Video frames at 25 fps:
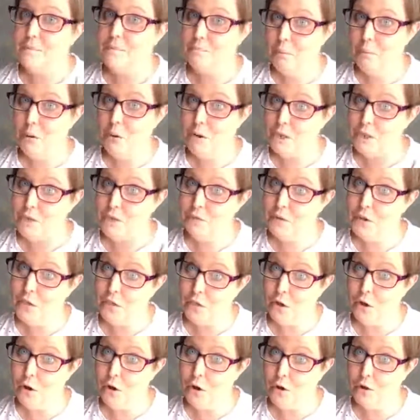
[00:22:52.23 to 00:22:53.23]
Pause for
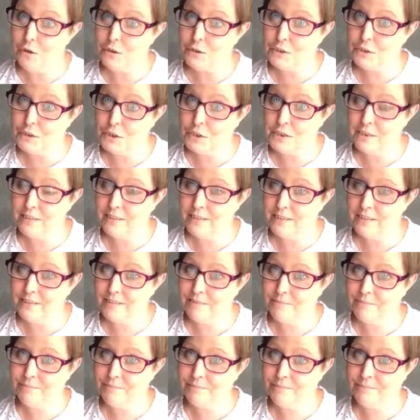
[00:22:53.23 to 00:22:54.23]
thought.
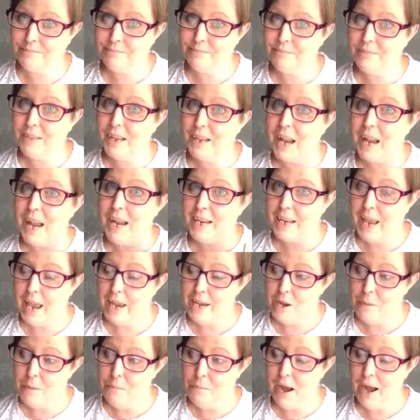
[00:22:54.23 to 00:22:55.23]

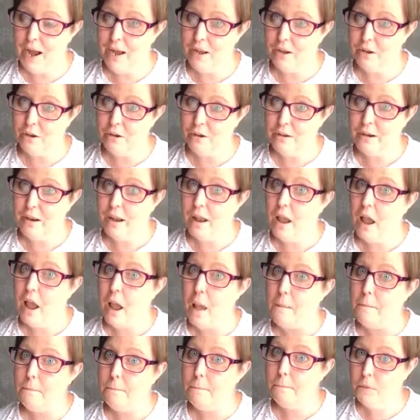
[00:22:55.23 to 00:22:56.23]
Get your pattern,
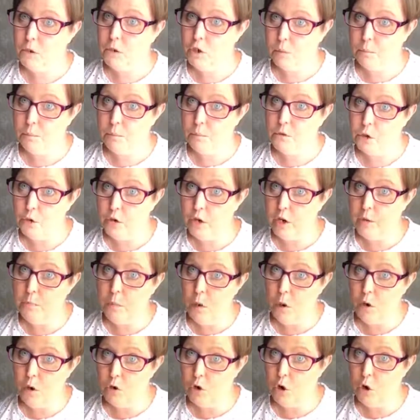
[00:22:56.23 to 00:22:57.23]
do your
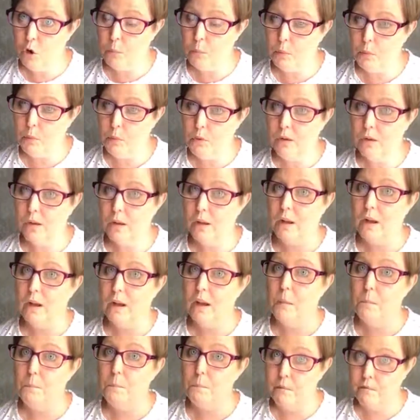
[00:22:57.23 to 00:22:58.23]
mock-up
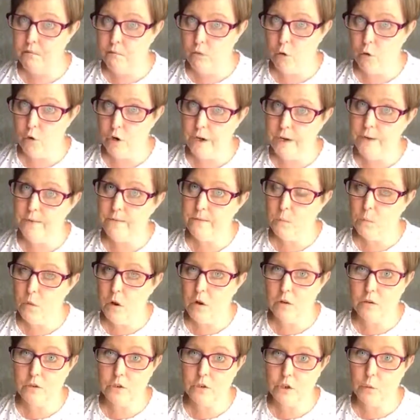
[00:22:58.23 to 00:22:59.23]
before you even
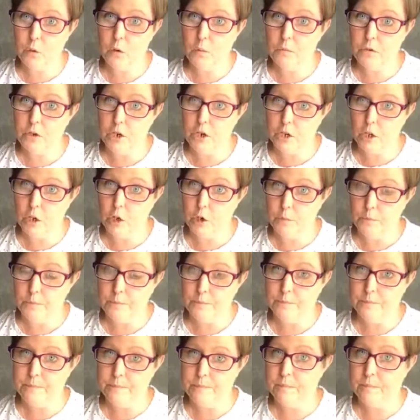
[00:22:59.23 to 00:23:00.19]
do up your loom.